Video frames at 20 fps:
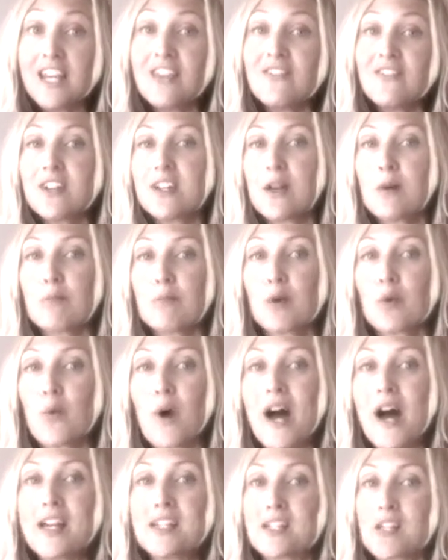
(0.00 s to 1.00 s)
even number
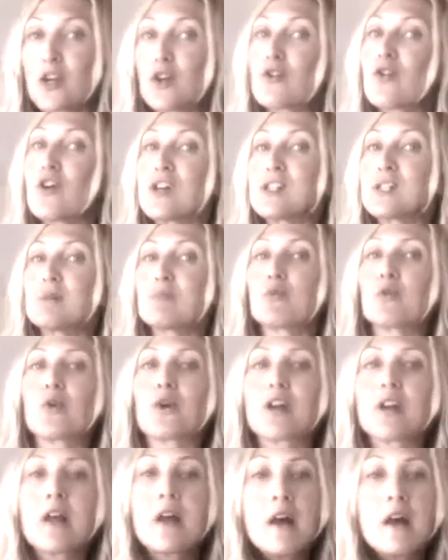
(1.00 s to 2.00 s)
wise across the
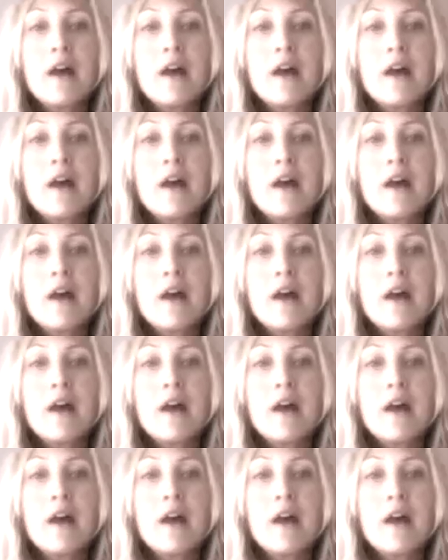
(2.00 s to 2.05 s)
board.